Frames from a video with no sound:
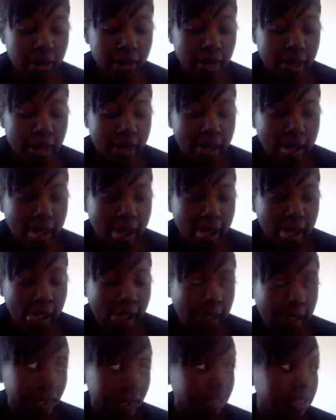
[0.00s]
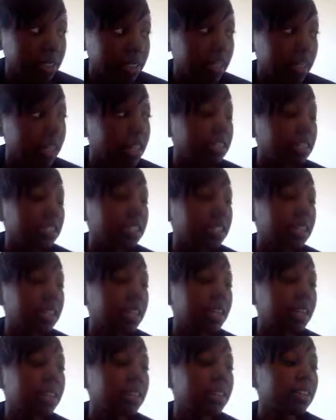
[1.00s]
yeah, I was kind of just
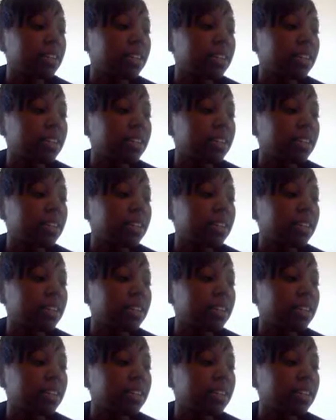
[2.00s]
like